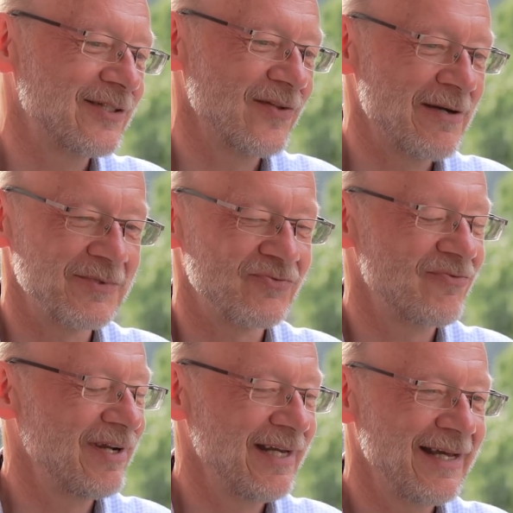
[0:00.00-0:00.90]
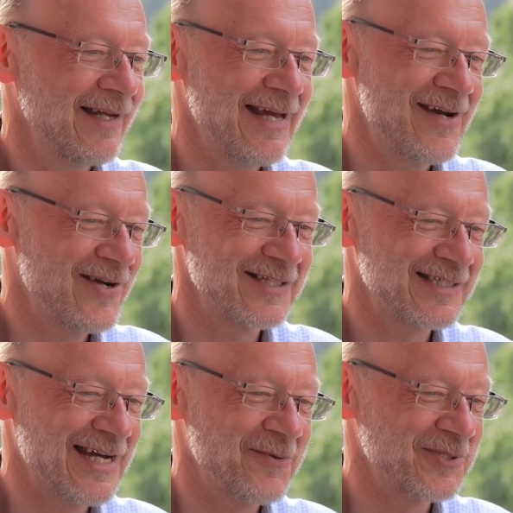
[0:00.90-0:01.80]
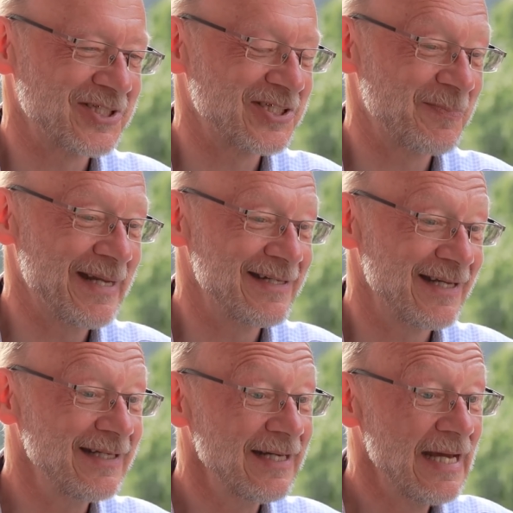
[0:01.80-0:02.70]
thought that was really hilarious that I was suspended.